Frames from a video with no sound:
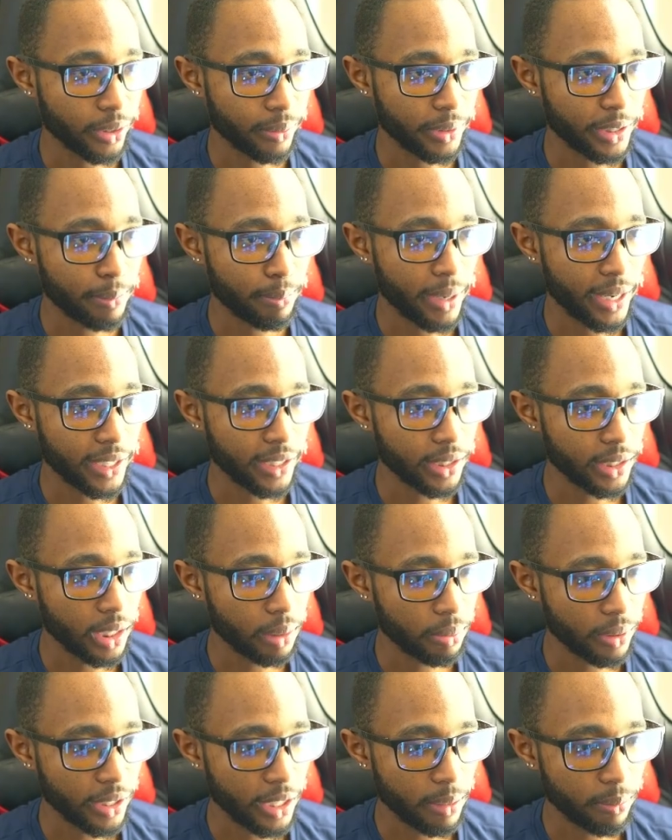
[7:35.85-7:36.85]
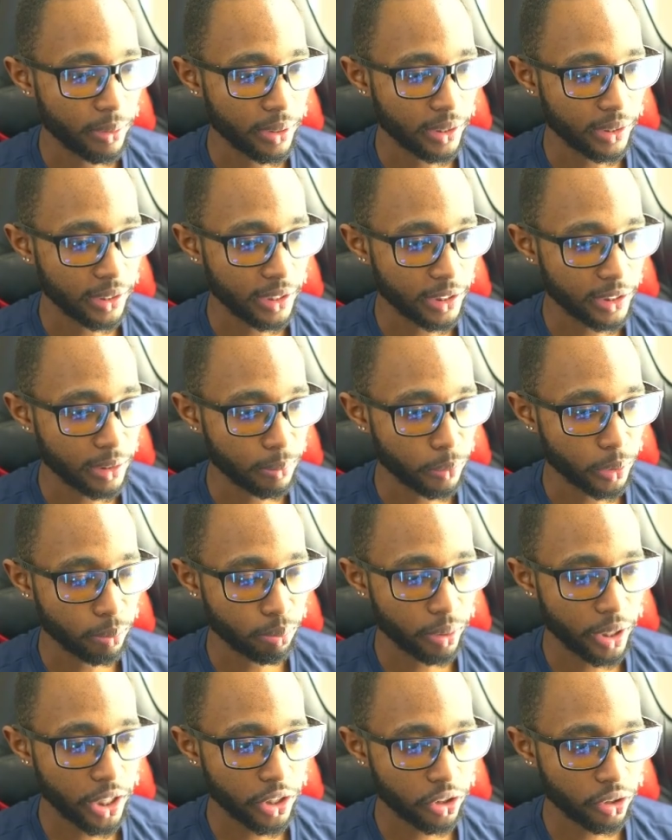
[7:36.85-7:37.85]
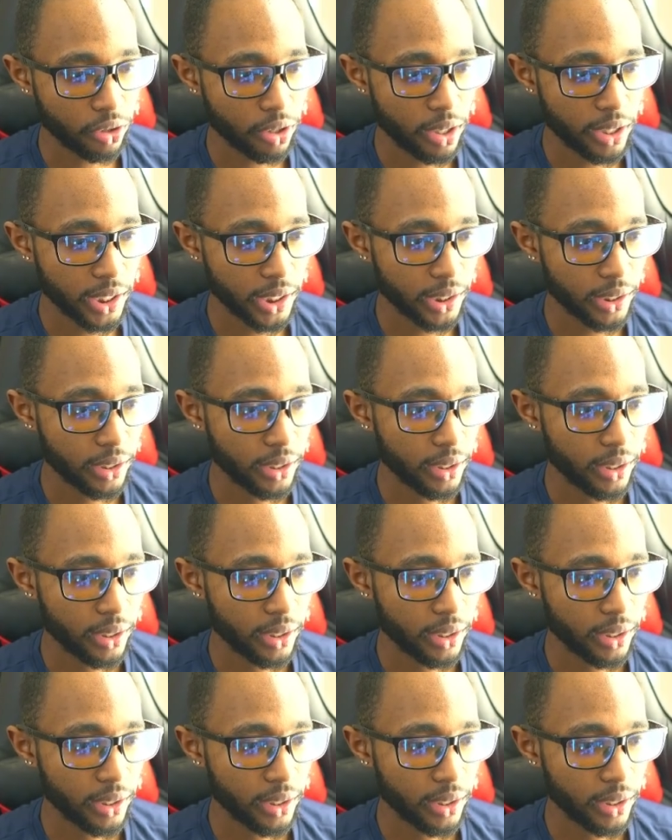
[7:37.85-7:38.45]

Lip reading: he might double up and get some more pressure on it,